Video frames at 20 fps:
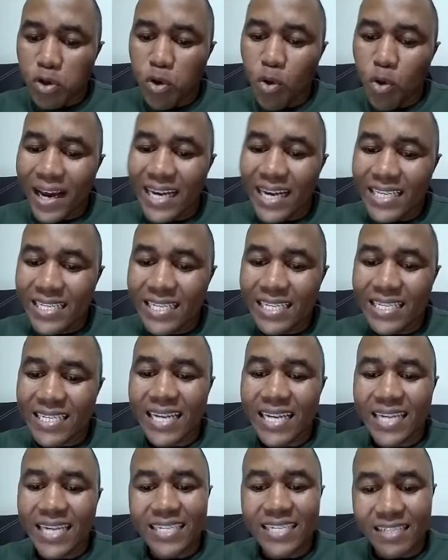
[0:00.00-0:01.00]
to cases
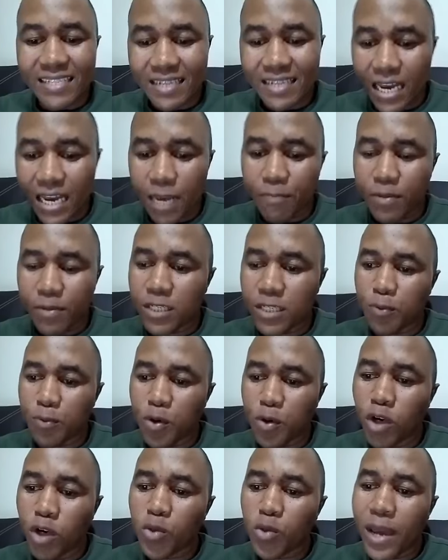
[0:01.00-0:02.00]
such as rape it's
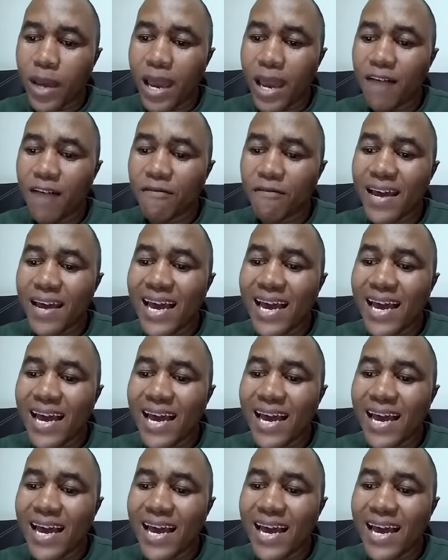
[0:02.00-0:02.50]
because we have